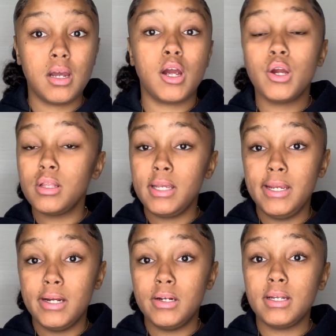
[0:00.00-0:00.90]

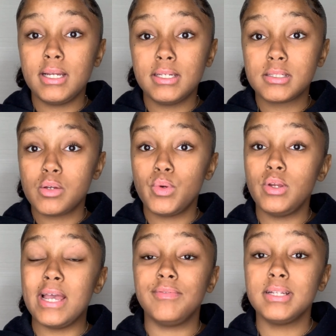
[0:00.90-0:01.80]
earlier is when you
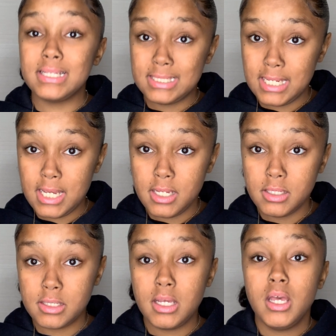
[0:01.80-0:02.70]
have the
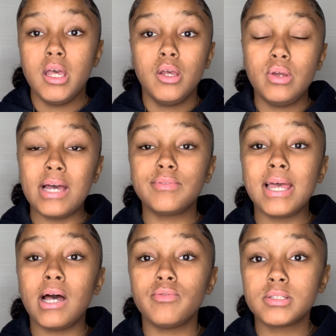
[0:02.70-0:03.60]
disease, you have to
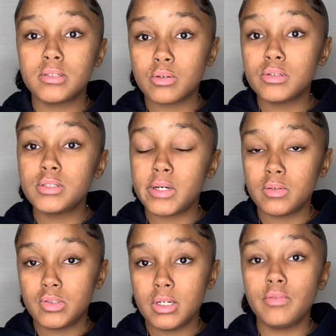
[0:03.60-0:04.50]
have a sickle cell
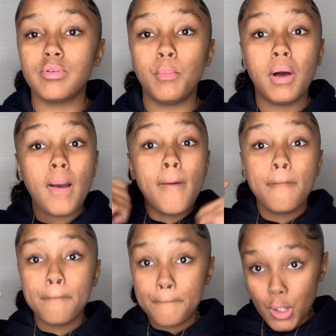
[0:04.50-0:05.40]
gene from
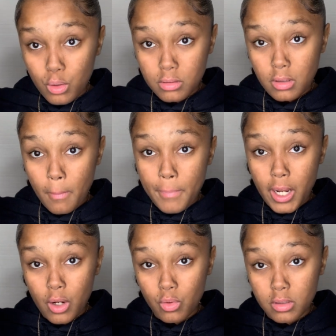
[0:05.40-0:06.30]
both
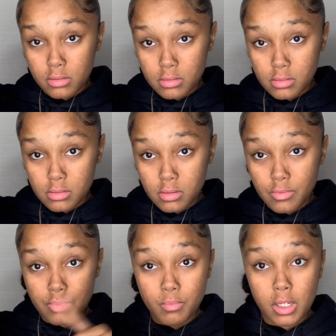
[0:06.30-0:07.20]
parents,
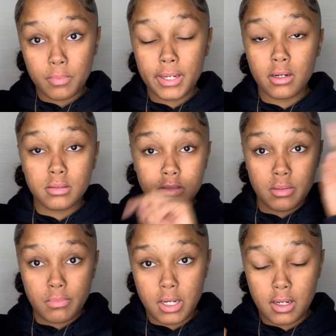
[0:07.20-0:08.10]
your
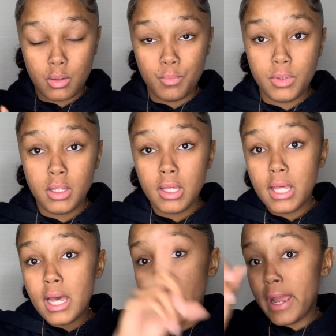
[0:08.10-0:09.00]
mom
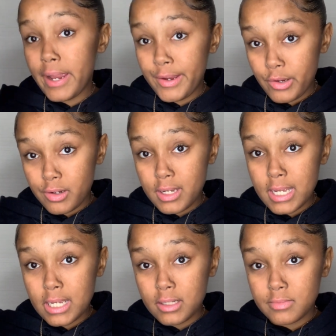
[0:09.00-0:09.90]
and your
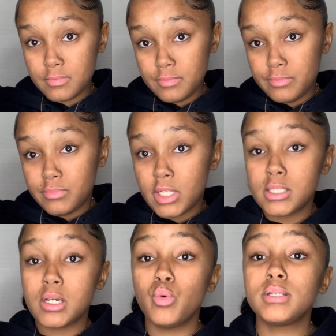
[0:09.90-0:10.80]
dad. And
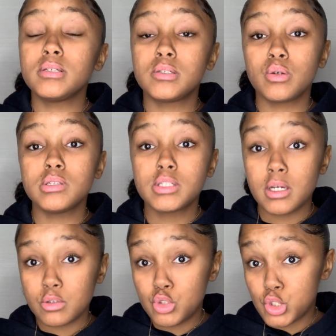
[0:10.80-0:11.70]
so with the sickle
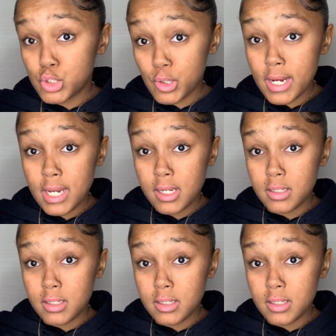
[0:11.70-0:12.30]
cell trait,